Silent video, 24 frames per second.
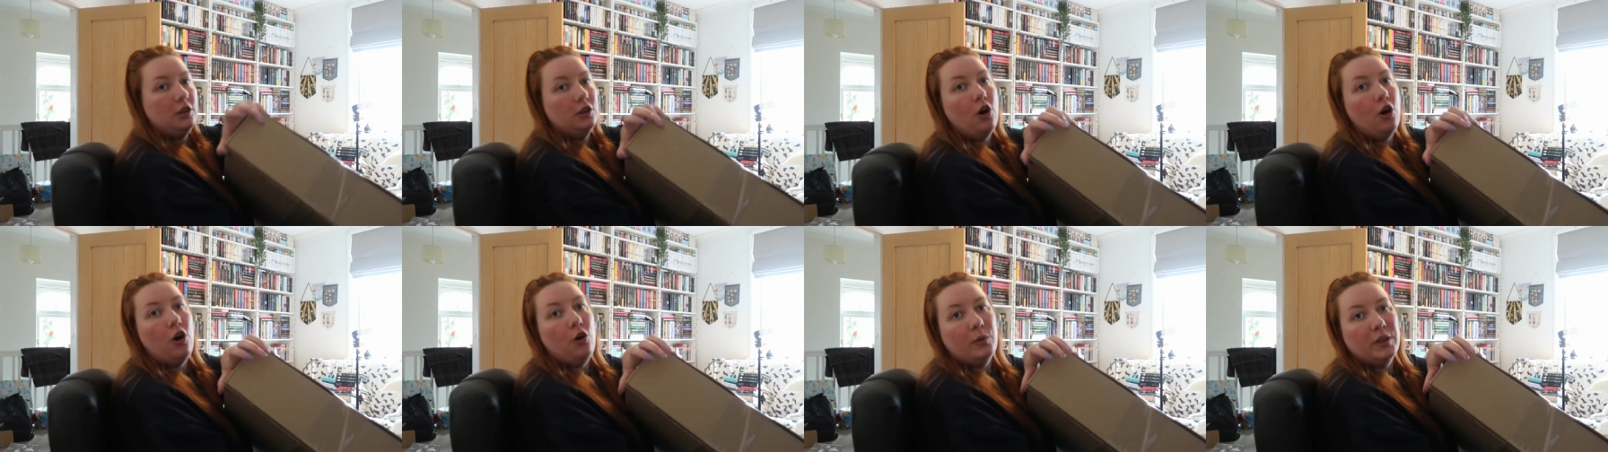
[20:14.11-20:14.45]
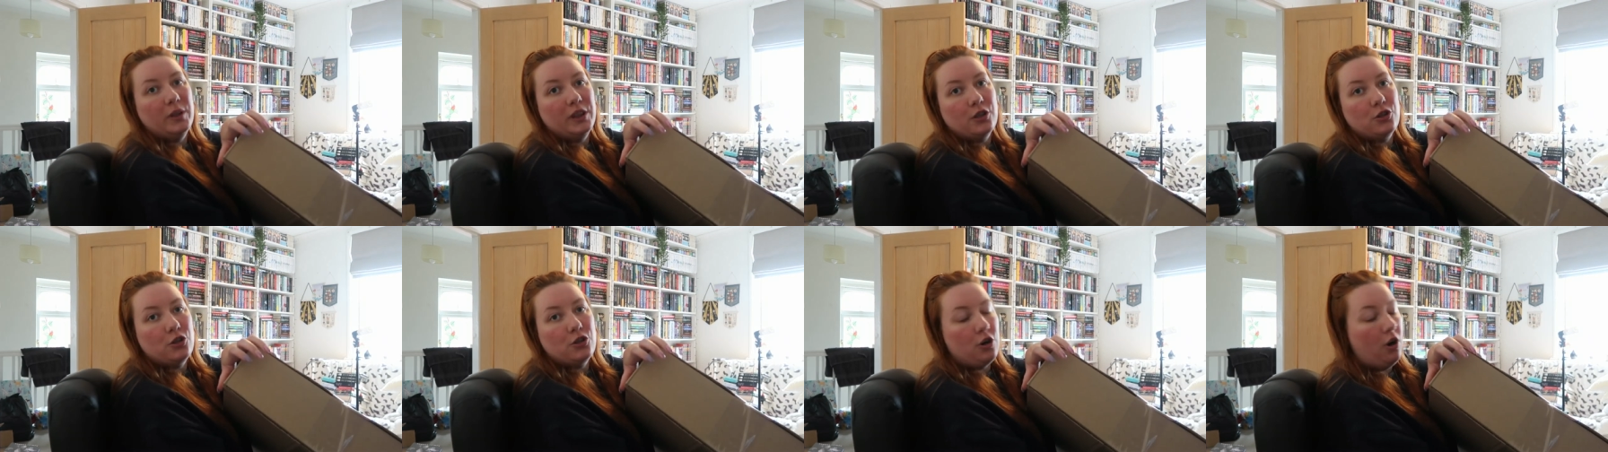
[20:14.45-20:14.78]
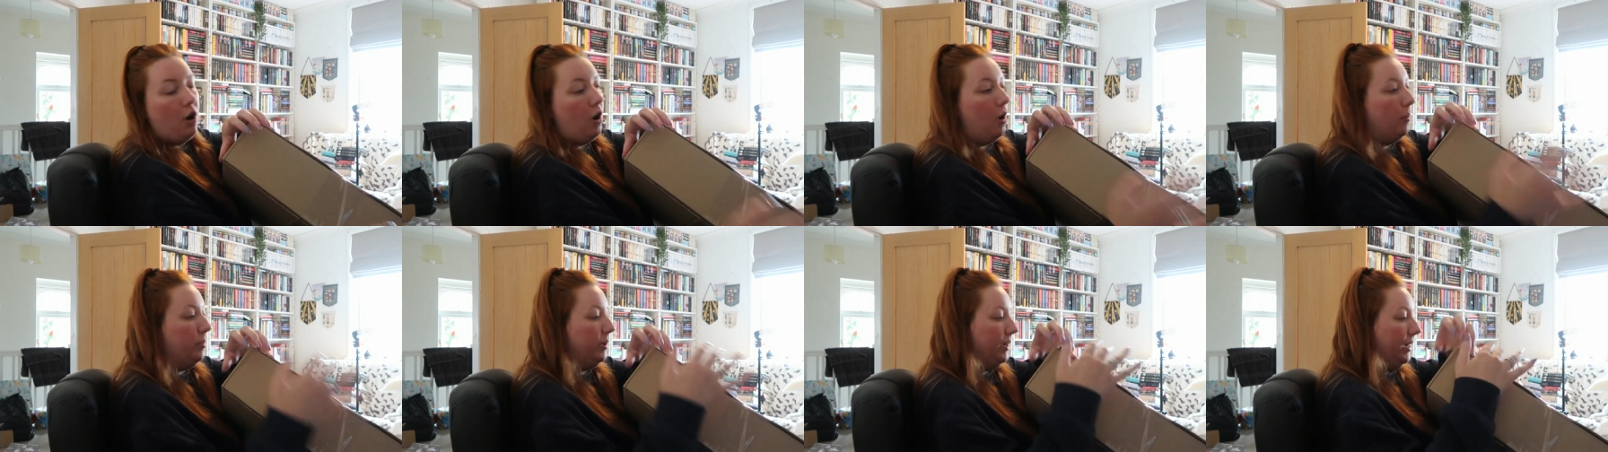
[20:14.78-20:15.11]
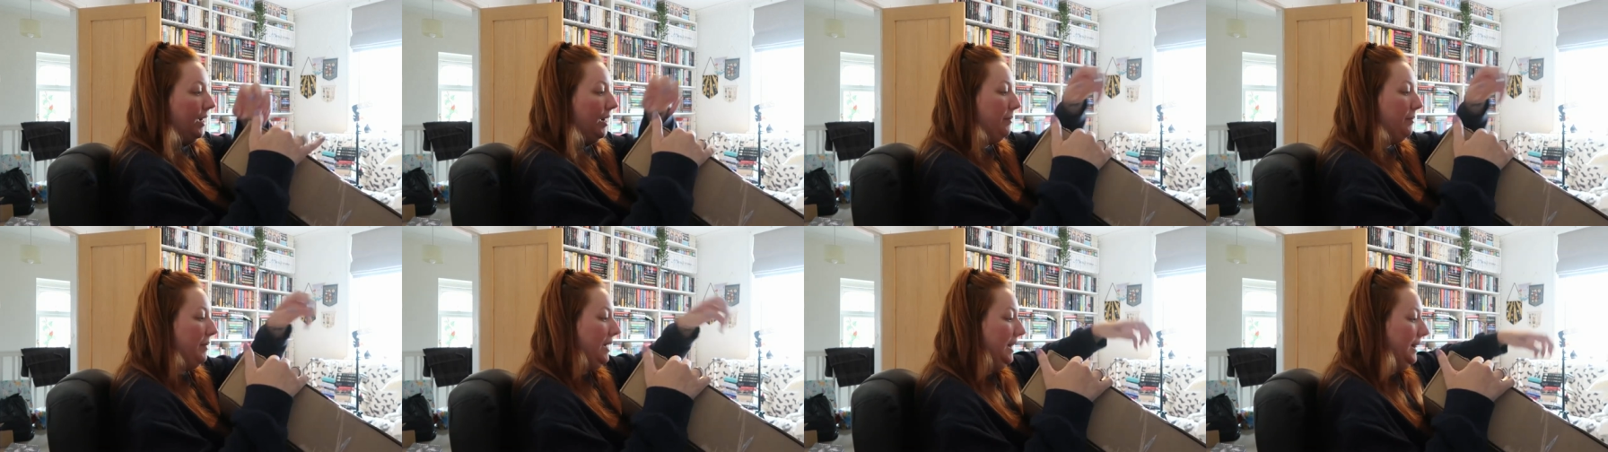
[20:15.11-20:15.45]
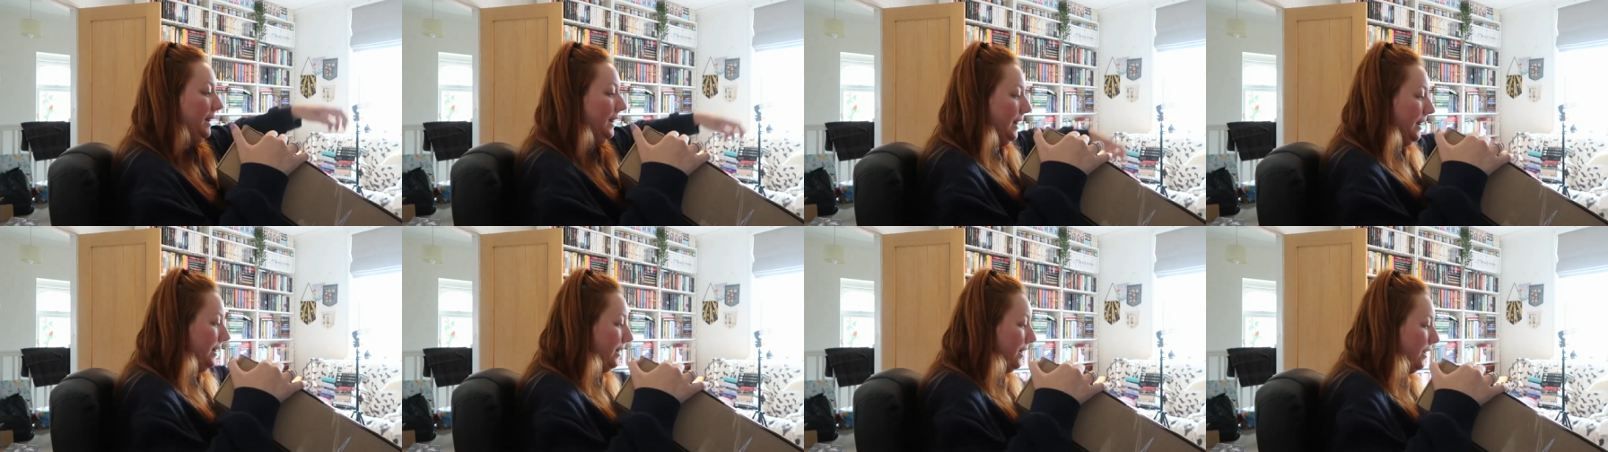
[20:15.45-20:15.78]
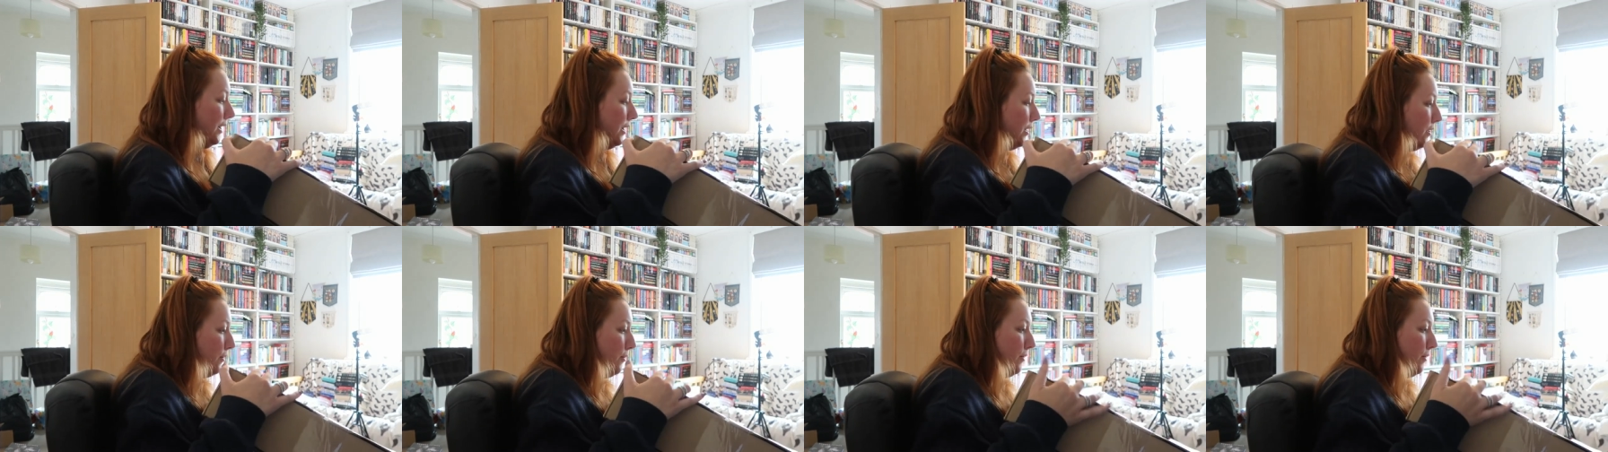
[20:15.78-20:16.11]
a lot with the shop and my
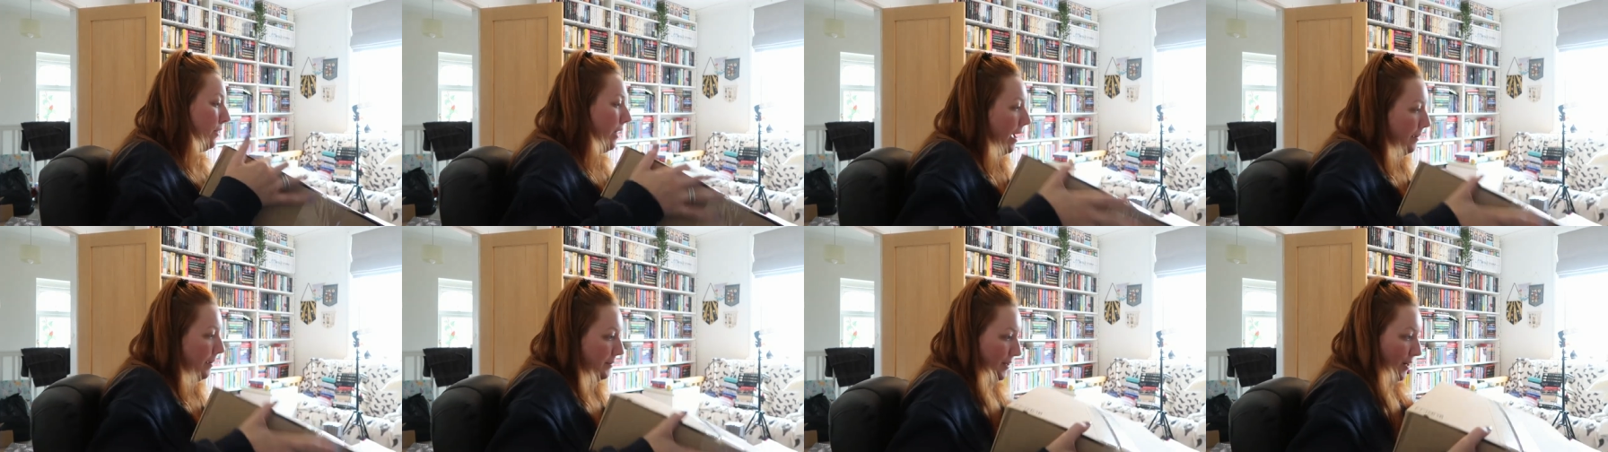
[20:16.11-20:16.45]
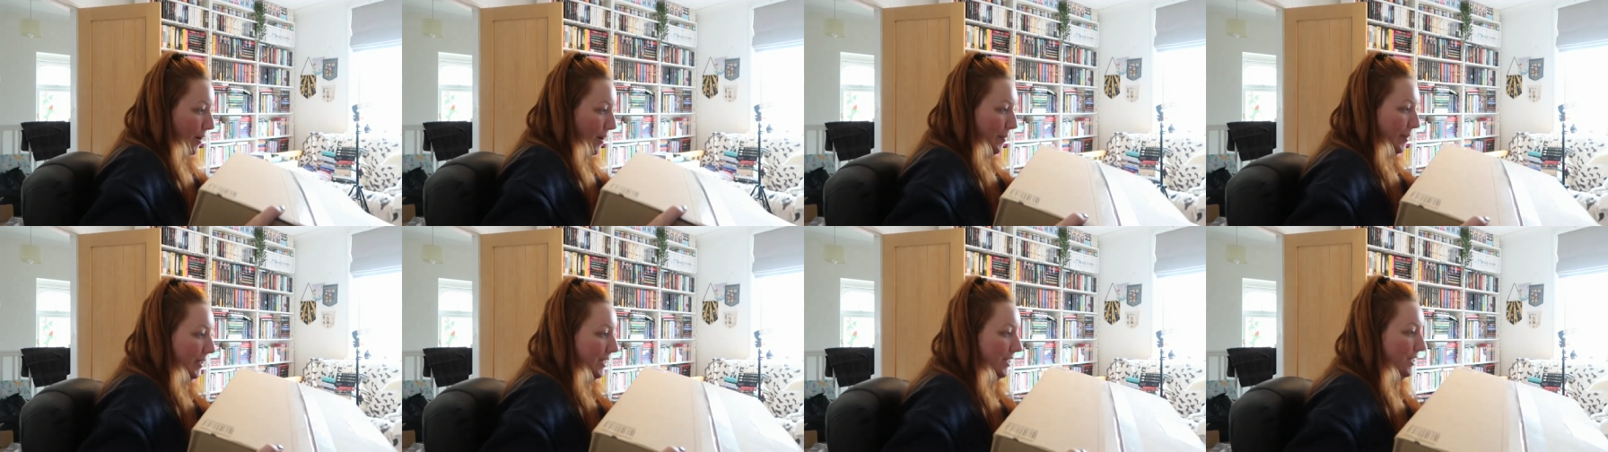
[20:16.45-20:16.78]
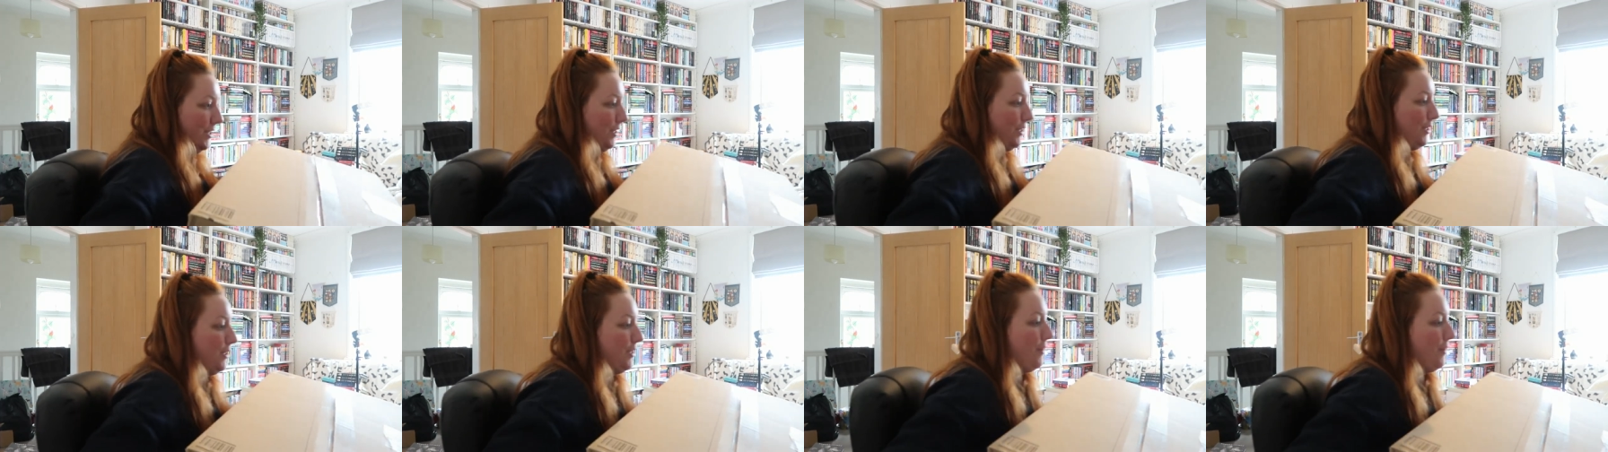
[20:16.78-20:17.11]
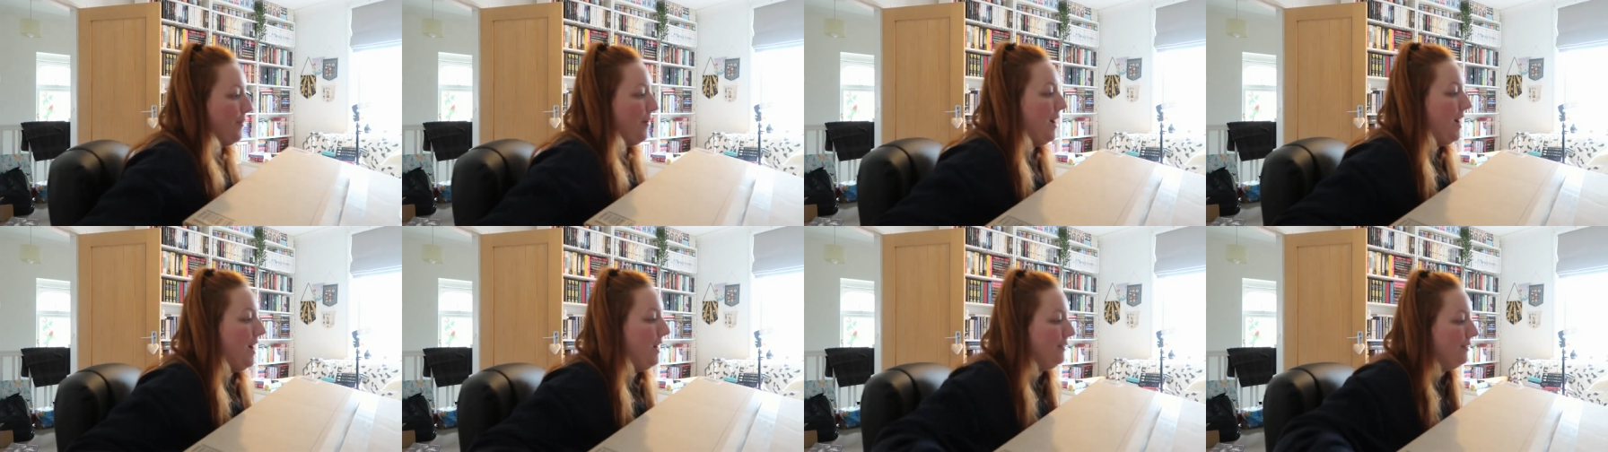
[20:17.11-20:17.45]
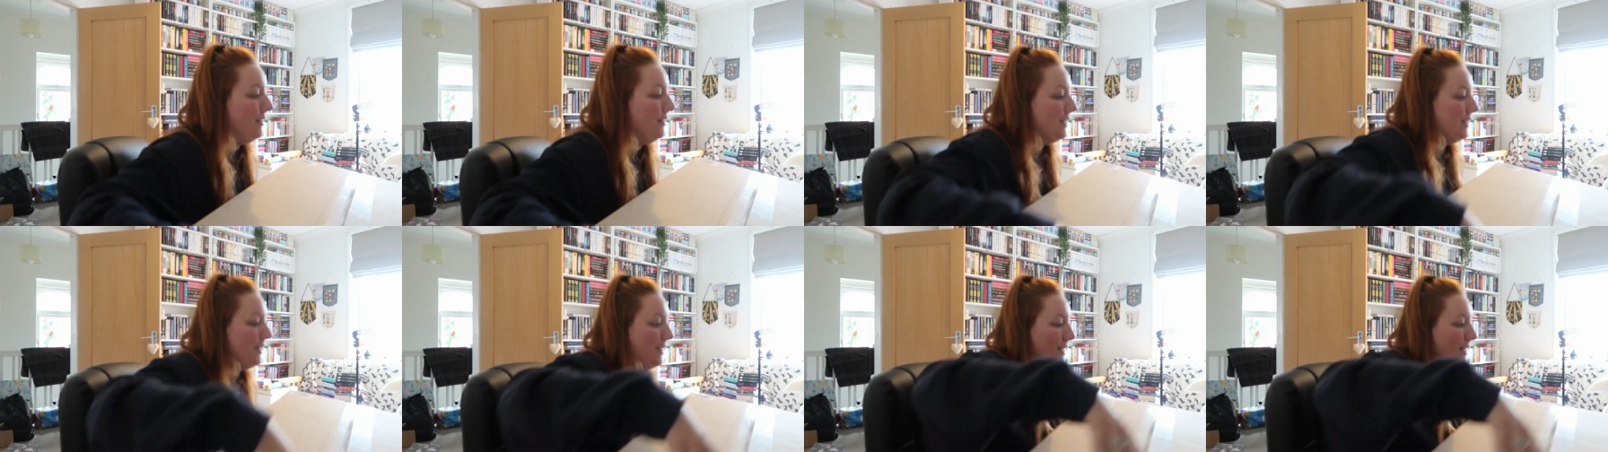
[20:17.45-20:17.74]
new laptop has just arrived.